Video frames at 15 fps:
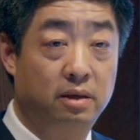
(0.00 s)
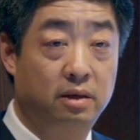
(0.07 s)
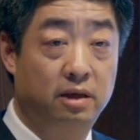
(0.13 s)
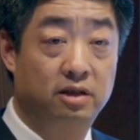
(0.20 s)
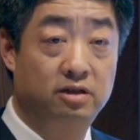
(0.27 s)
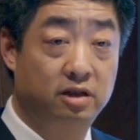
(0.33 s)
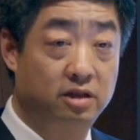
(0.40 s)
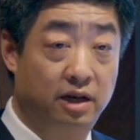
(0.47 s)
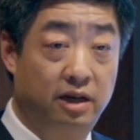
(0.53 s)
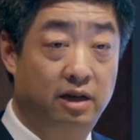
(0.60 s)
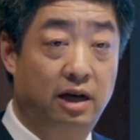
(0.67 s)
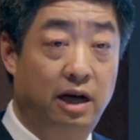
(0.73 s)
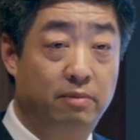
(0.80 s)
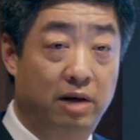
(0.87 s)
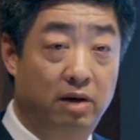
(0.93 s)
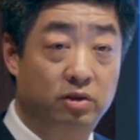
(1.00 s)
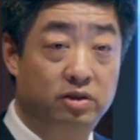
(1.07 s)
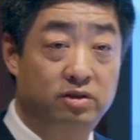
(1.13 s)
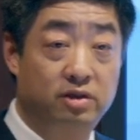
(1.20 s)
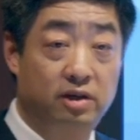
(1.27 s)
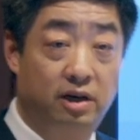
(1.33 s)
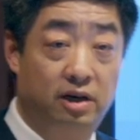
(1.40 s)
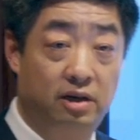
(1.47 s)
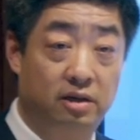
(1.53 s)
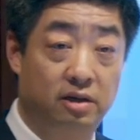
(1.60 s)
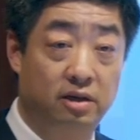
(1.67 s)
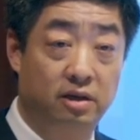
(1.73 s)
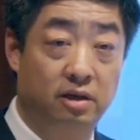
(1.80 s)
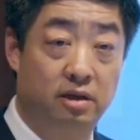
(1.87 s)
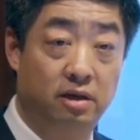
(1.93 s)
Yesterday, I met with
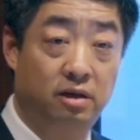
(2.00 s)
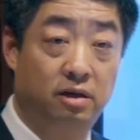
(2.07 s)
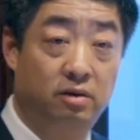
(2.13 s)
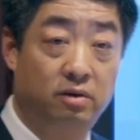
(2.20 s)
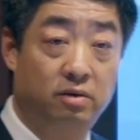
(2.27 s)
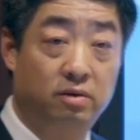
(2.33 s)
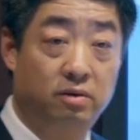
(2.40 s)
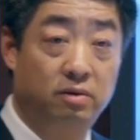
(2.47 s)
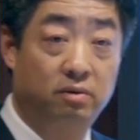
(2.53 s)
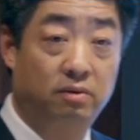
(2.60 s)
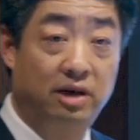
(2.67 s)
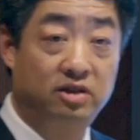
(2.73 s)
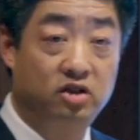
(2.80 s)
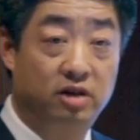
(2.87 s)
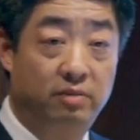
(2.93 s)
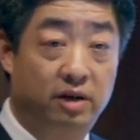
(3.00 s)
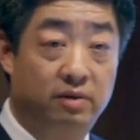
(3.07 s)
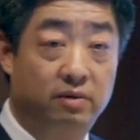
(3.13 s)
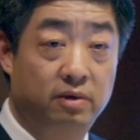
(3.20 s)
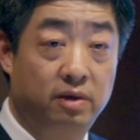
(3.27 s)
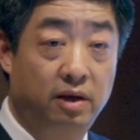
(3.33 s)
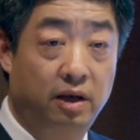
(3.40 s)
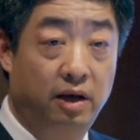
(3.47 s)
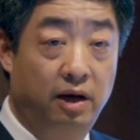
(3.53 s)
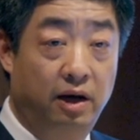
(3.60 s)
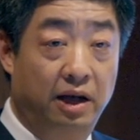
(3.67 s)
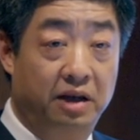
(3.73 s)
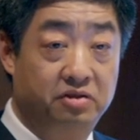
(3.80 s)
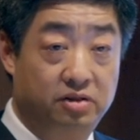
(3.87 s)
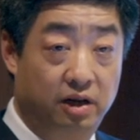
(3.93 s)
Vice Chairman
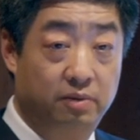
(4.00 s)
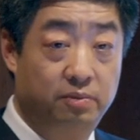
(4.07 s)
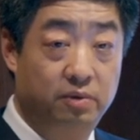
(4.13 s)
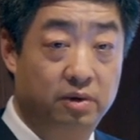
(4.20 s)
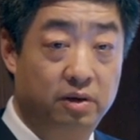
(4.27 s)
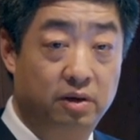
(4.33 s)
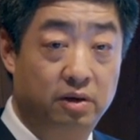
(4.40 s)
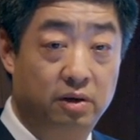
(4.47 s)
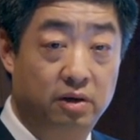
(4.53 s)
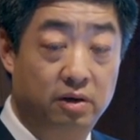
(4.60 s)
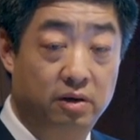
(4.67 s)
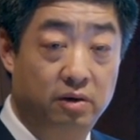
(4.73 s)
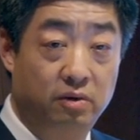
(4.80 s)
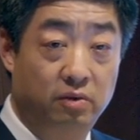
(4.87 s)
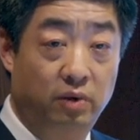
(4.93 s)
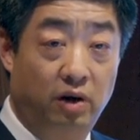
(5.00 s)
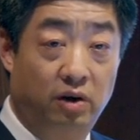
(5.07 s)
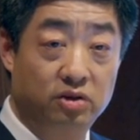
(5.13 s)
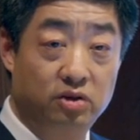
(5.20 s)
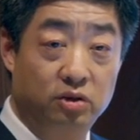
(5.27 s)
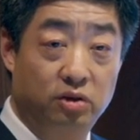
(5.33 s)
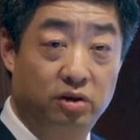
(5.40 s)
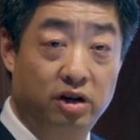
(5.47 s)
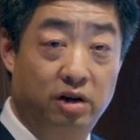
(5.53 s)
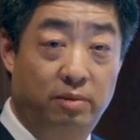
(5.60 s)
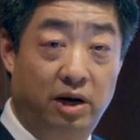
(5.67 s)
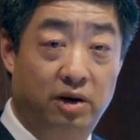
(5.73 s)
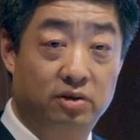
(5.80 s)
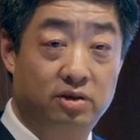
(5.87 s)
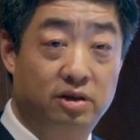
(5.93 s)
Ansip. We also talked
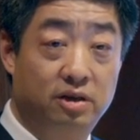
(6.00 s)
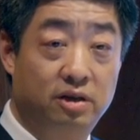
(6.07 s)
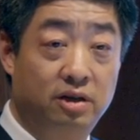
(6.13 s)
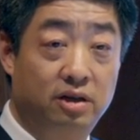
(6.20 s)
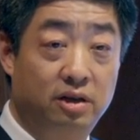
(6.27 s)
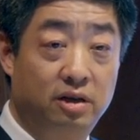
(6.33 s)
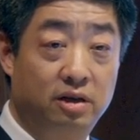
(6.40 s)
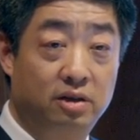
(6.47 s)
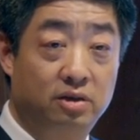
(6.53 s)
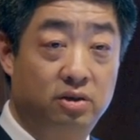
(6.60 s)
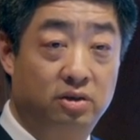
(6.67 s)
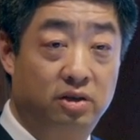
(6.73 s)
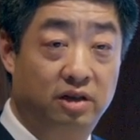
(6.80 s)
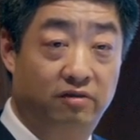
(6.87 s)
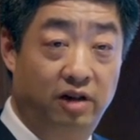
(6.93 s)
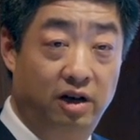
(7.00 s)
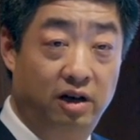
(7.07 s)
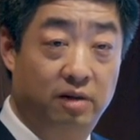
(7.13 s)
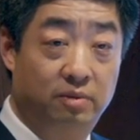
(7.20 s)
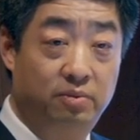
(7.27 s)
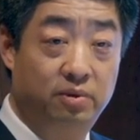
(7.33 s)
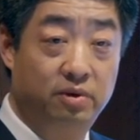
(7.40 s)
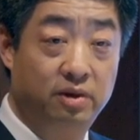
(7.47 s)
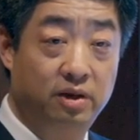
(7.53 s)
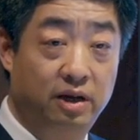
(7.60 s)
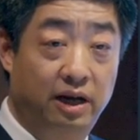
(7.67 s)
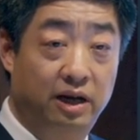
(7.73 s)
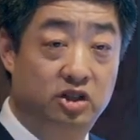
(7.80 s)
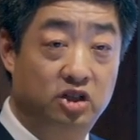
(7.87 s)
about to develop a